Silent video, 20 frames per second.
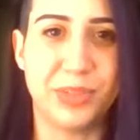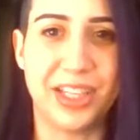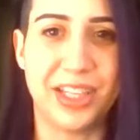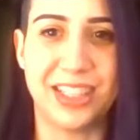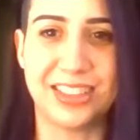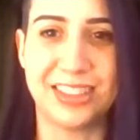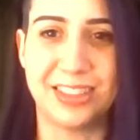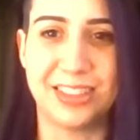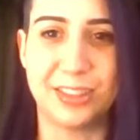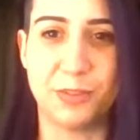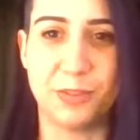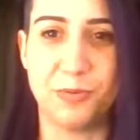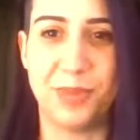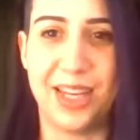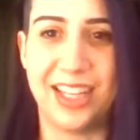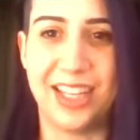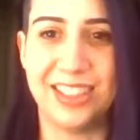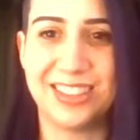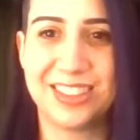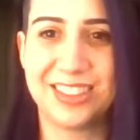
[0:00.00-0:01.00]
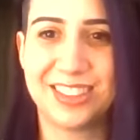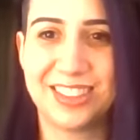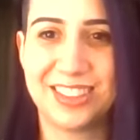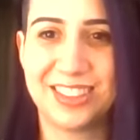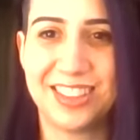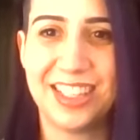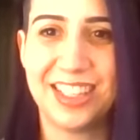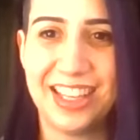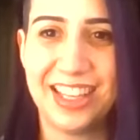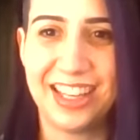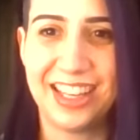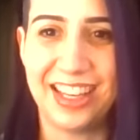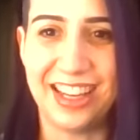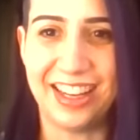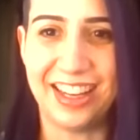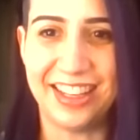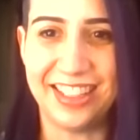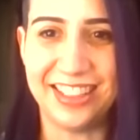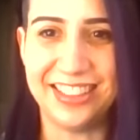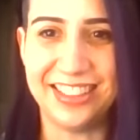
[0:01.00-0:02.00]
boxes of masks
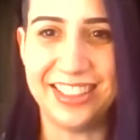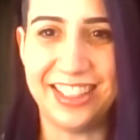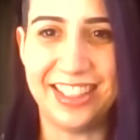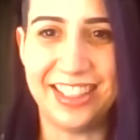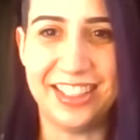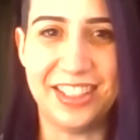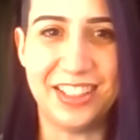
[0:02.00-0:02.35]
and